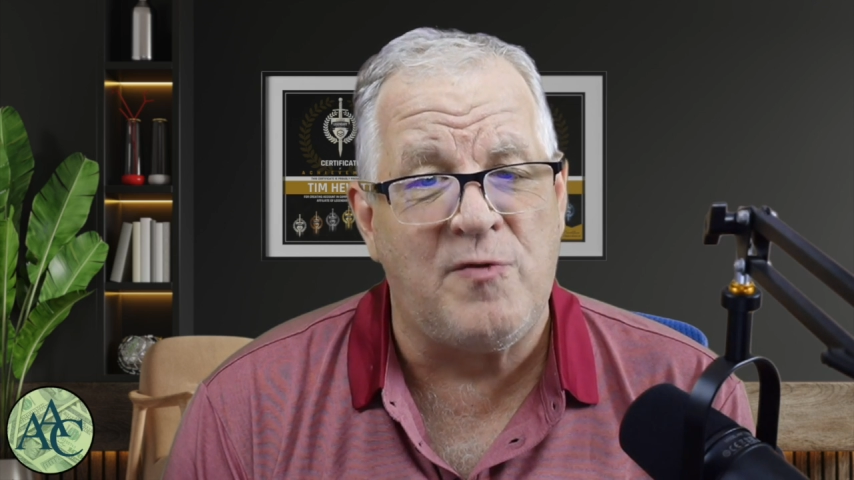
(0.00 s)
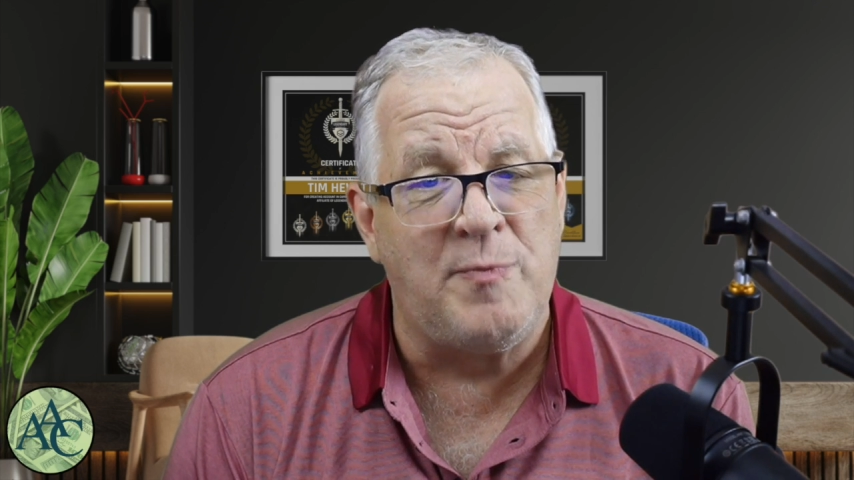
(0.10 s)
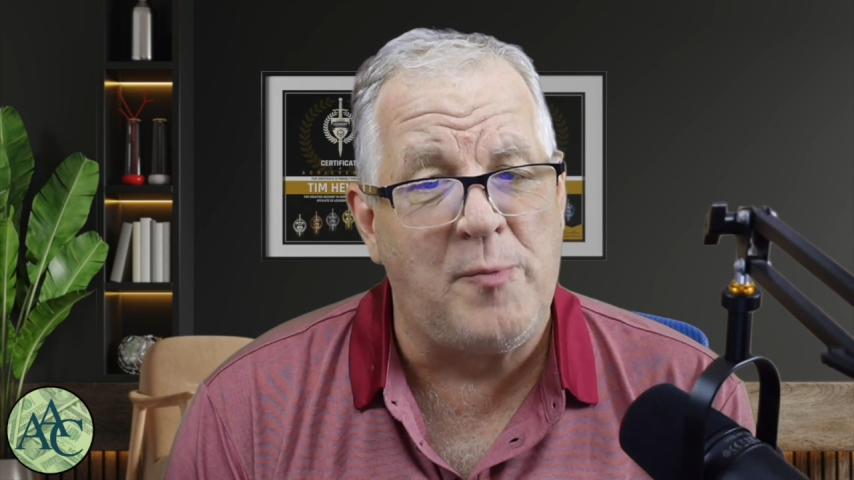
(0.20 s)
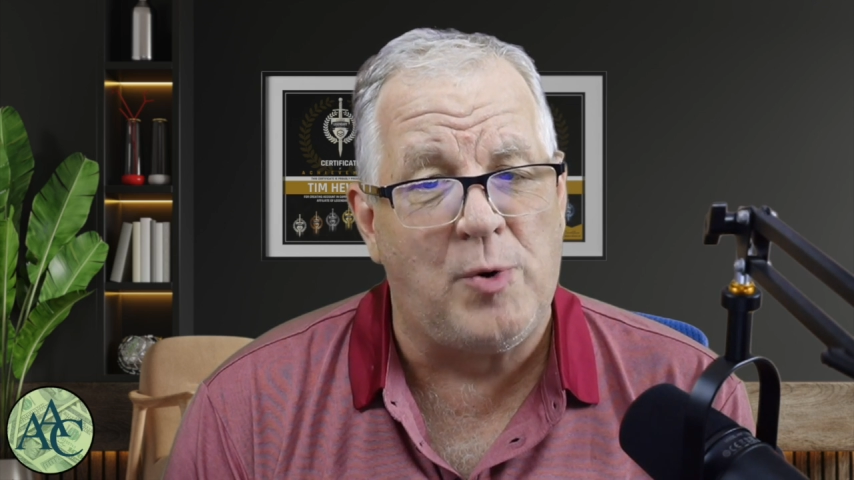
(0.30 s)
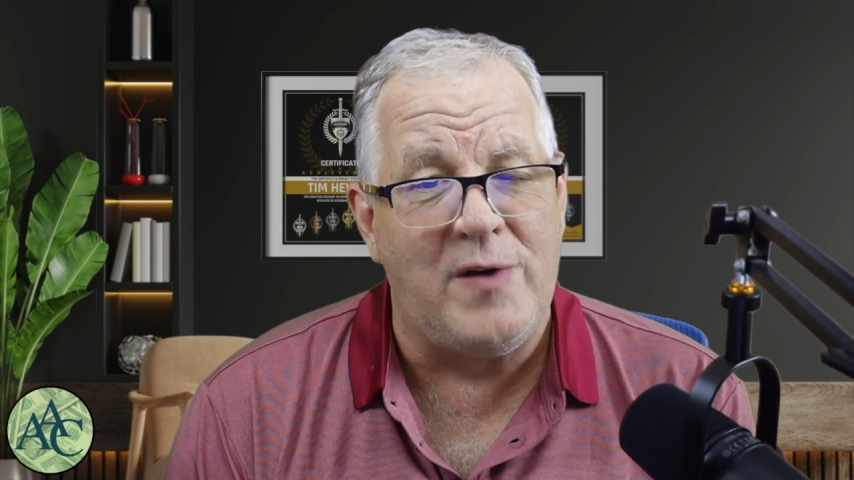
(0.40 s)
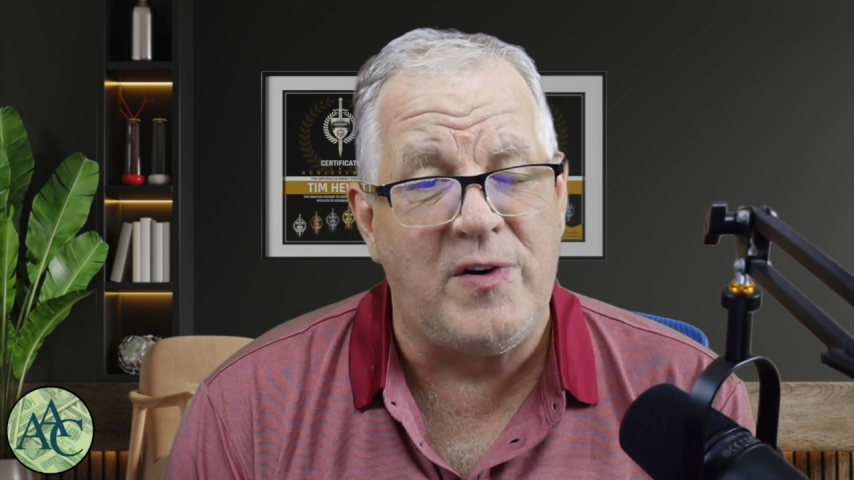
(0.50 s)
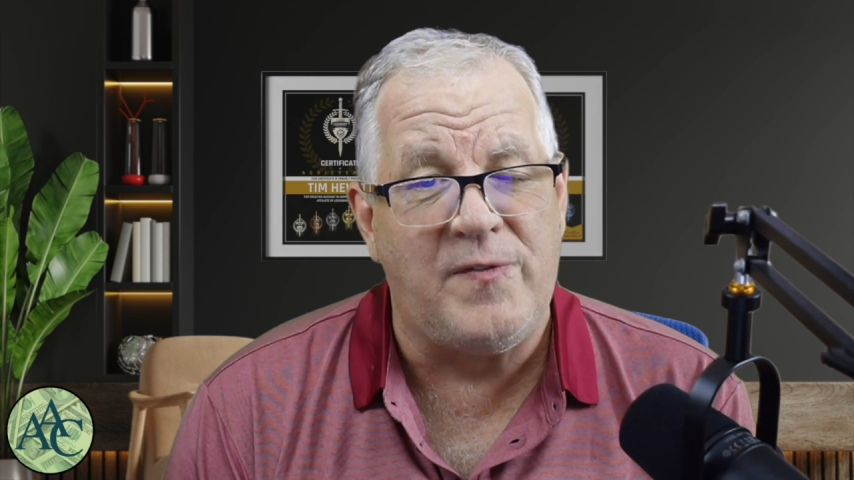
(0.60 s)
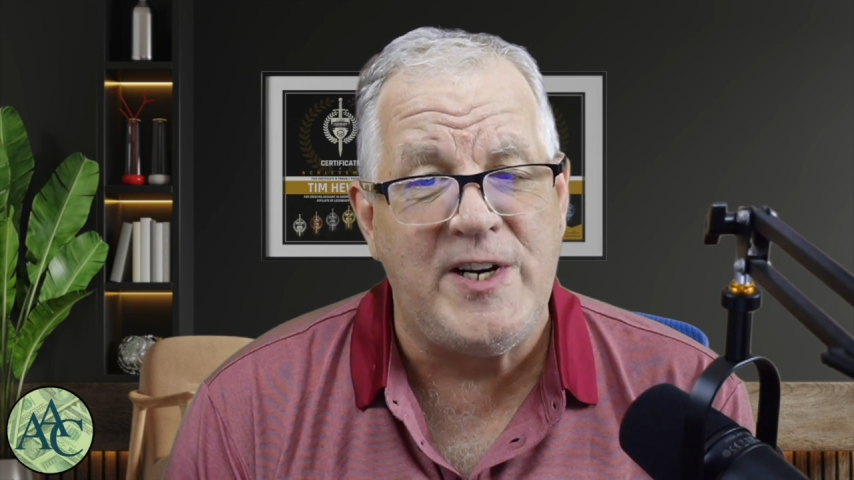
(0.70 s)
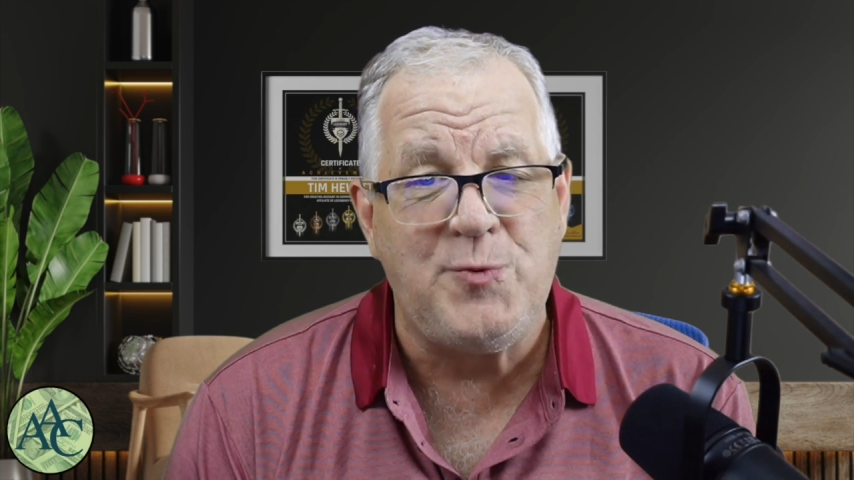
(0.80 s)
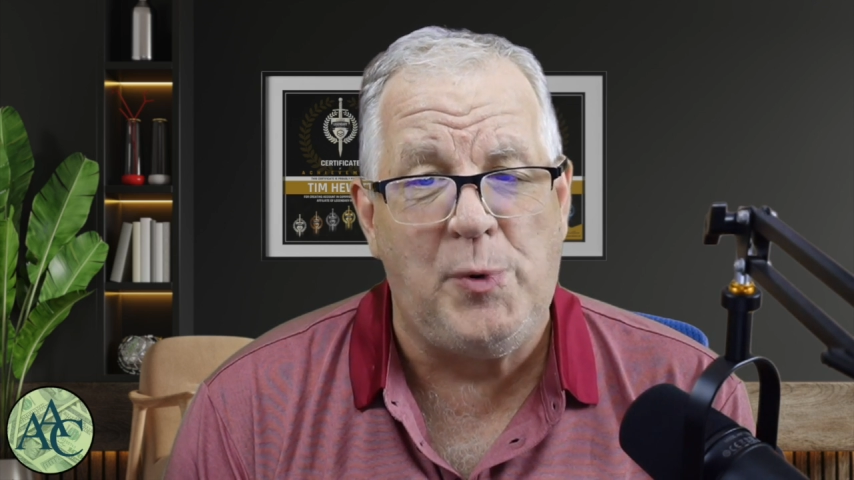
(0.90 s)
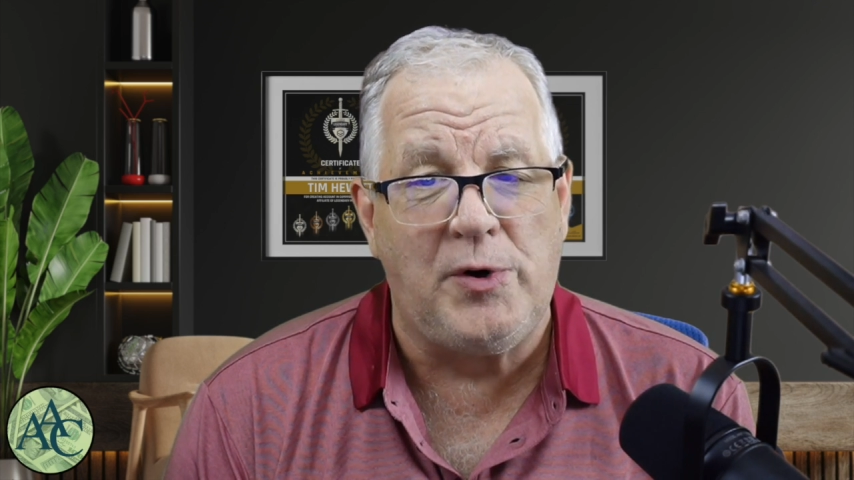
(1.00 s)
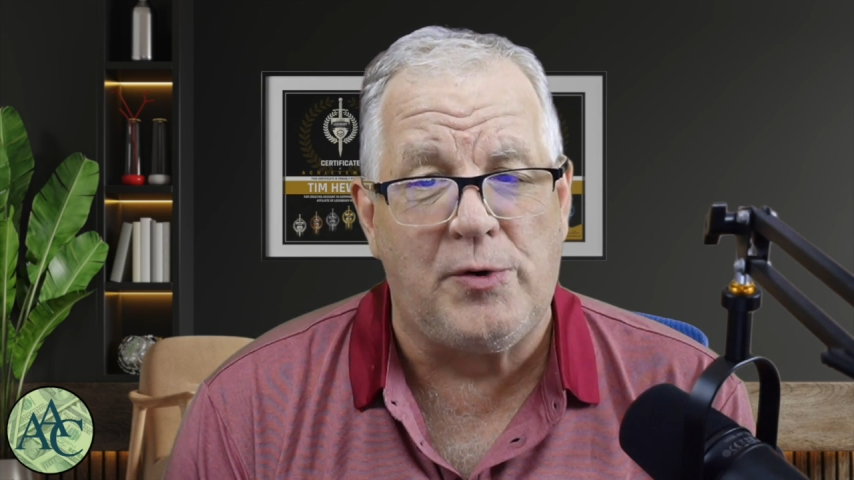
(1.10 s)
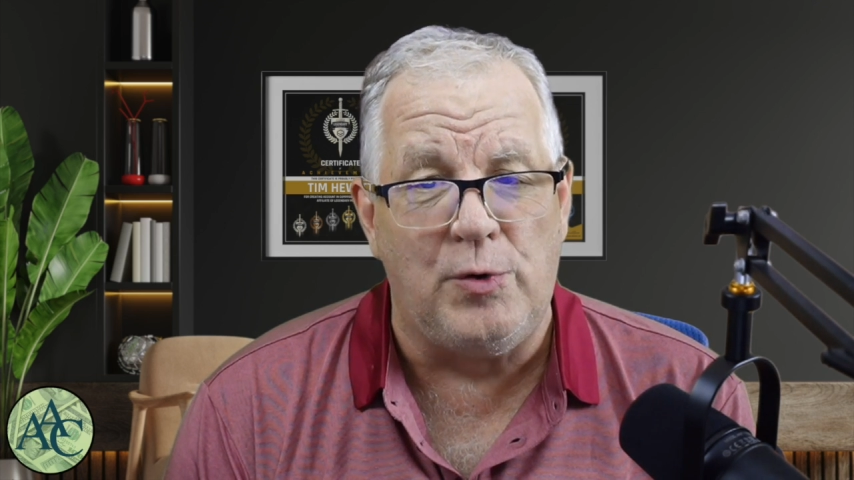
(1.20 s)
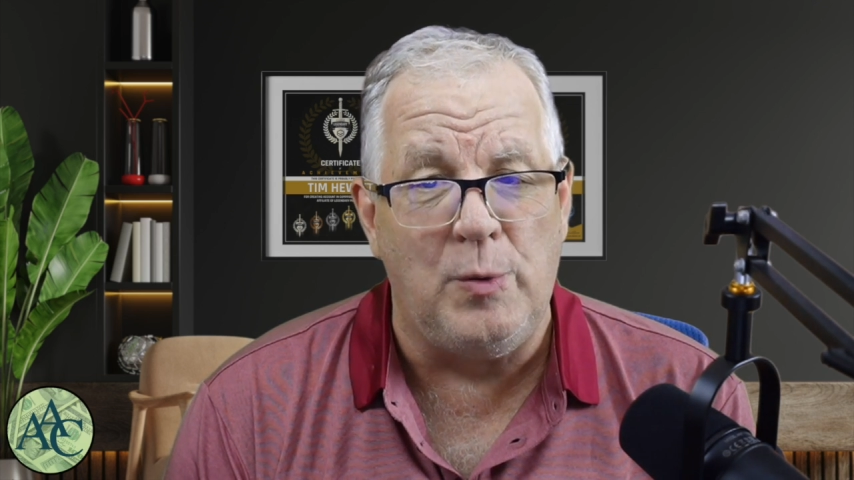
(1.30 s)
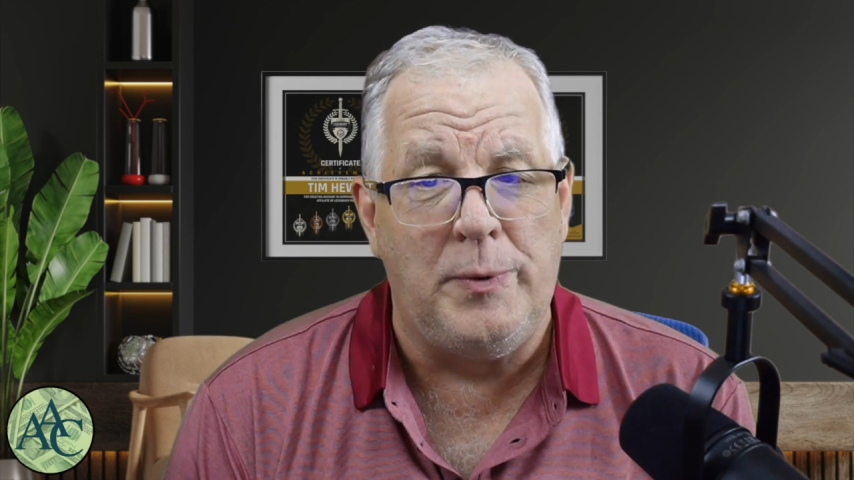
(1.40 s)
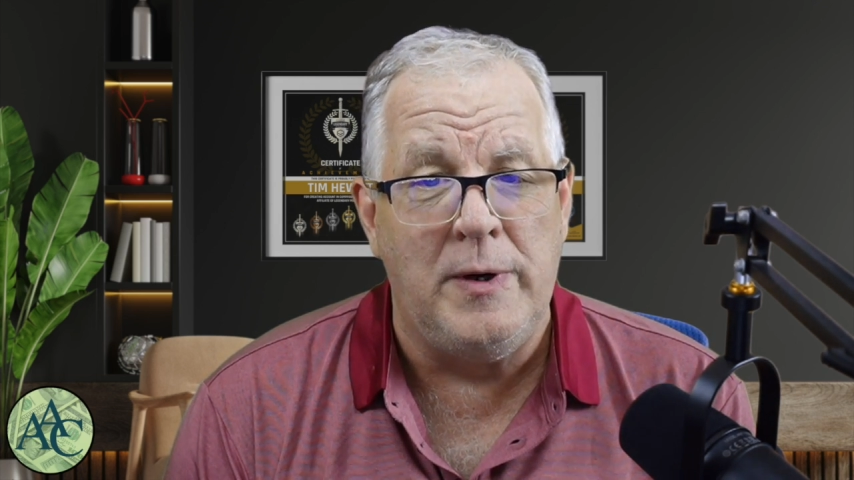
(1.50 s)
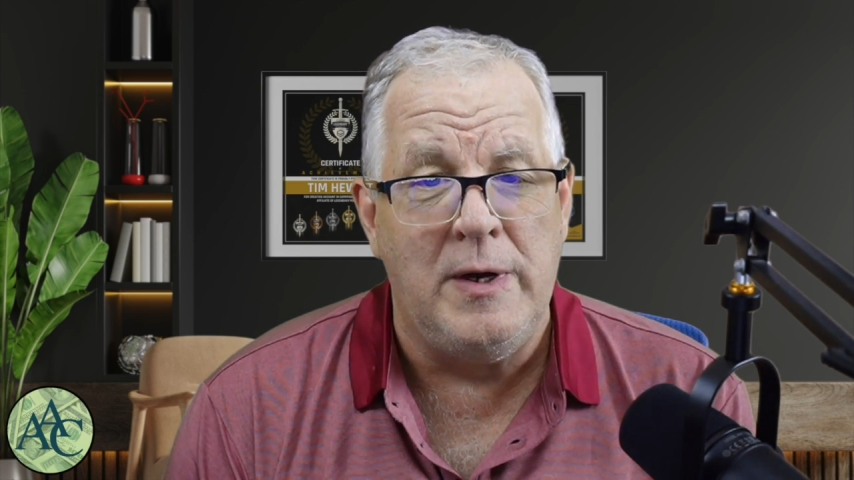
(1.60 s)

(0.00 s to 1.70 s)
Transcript: my private Facebook group,